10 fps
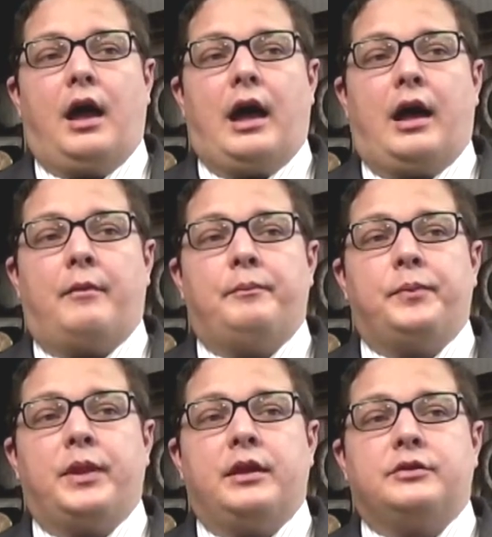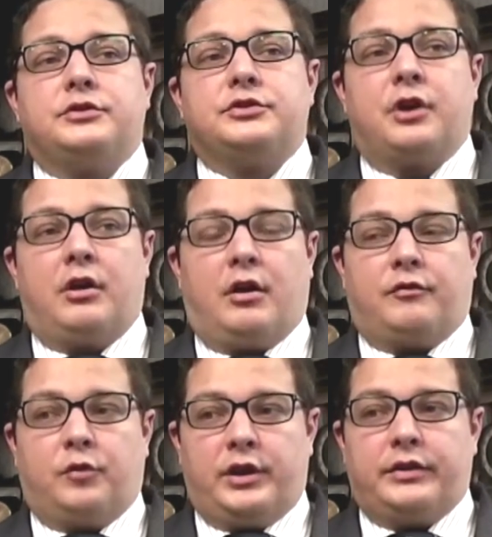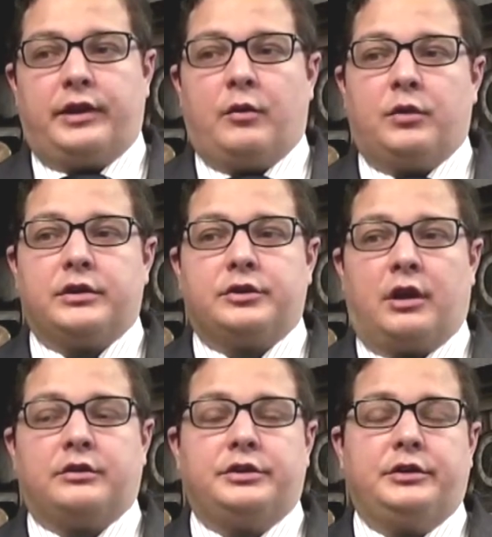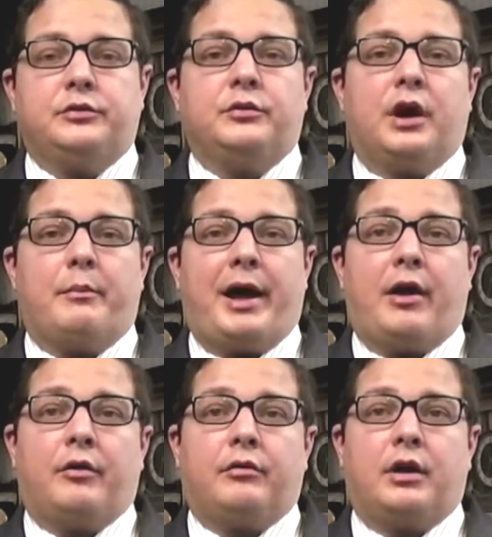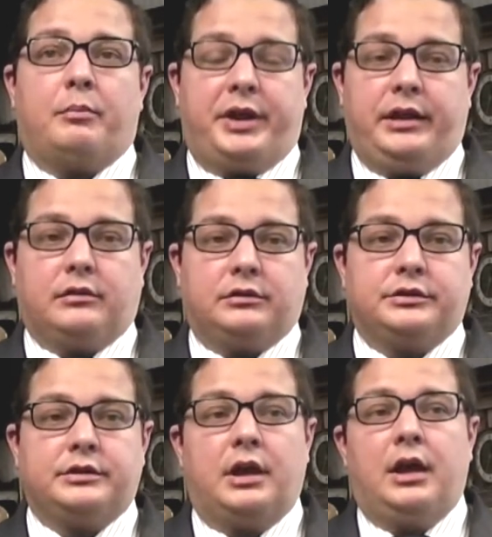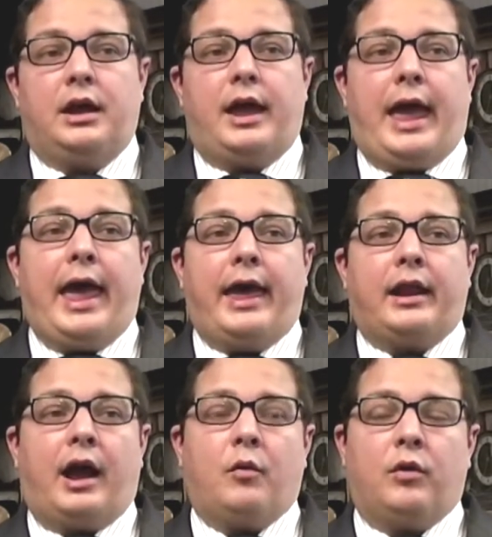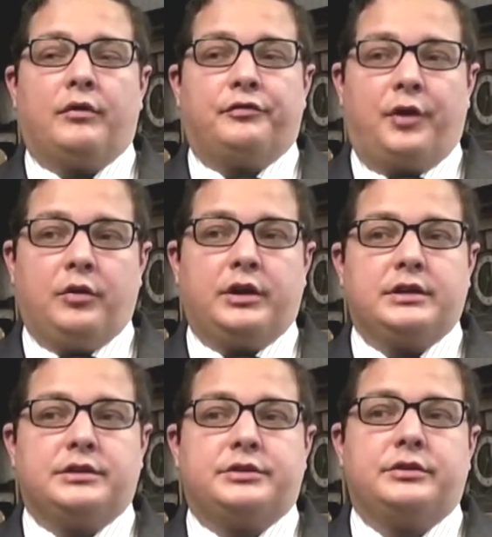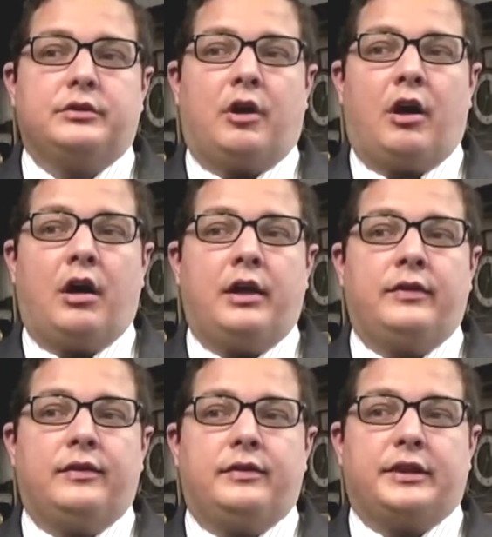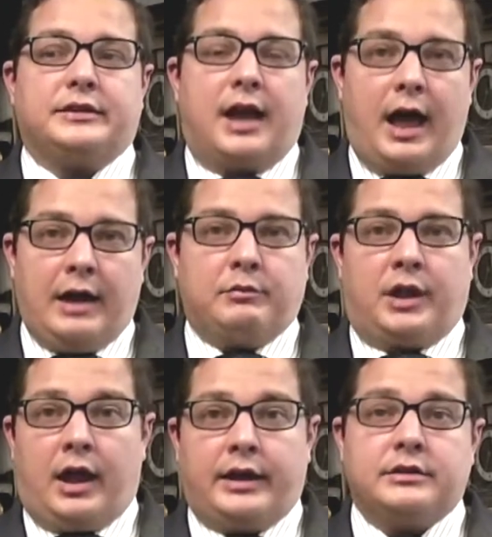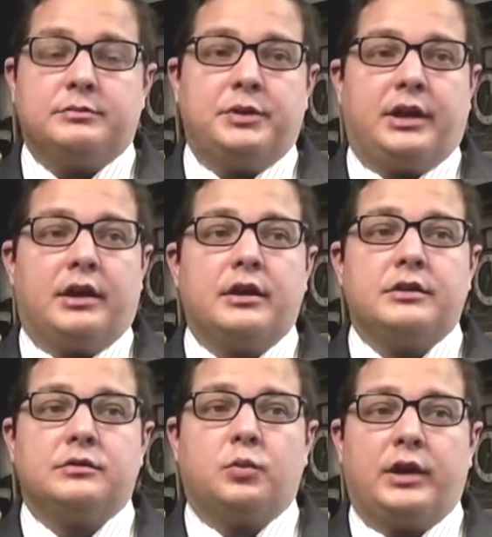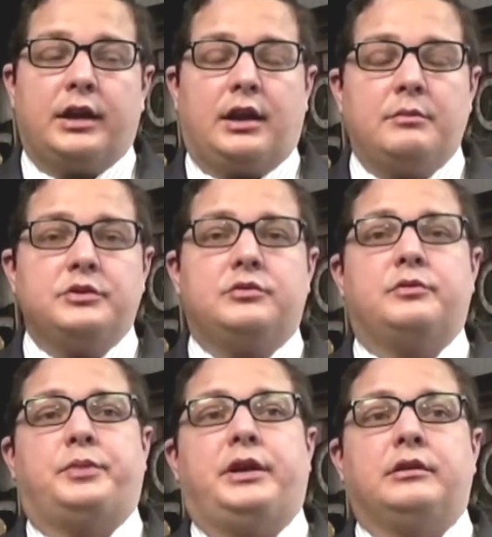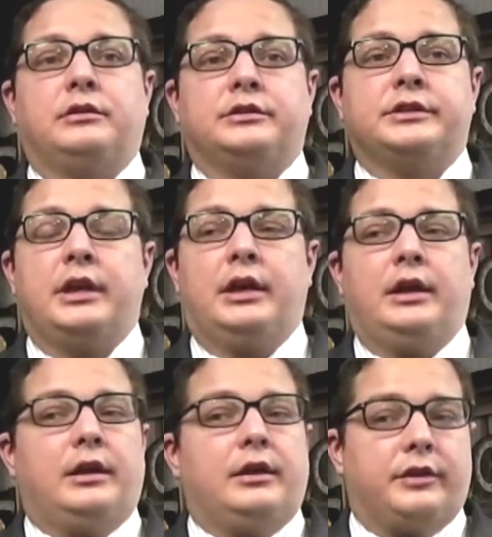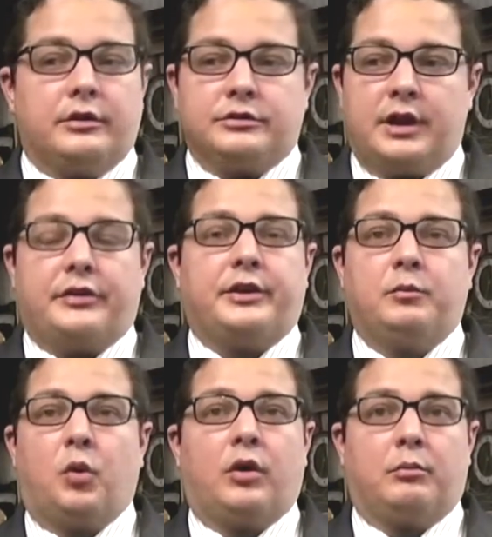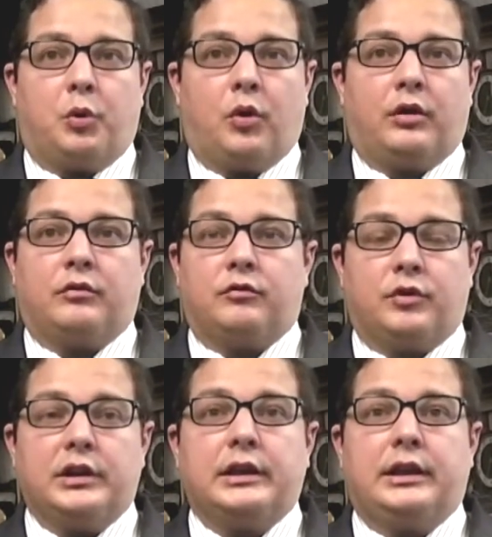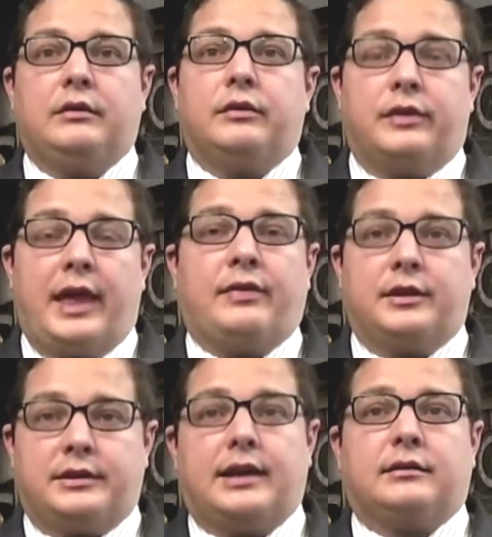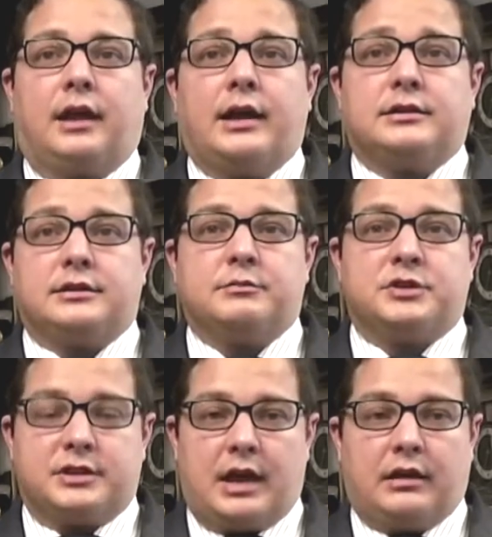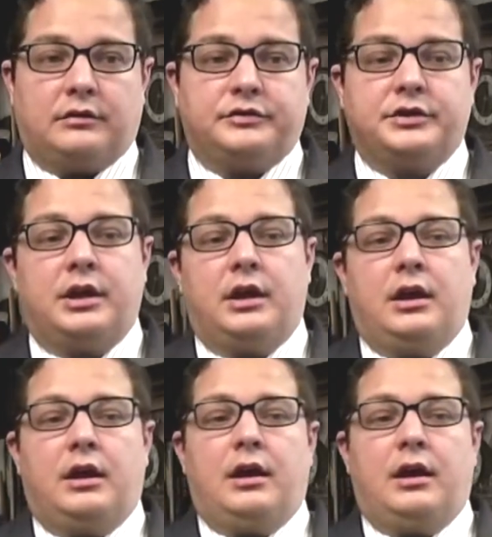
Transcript: Um, to start off with, I want to talk to you about appeals. And I want to focus on the timelines because when it comes to appeals, there's nothing more important really than the deadlines themselves.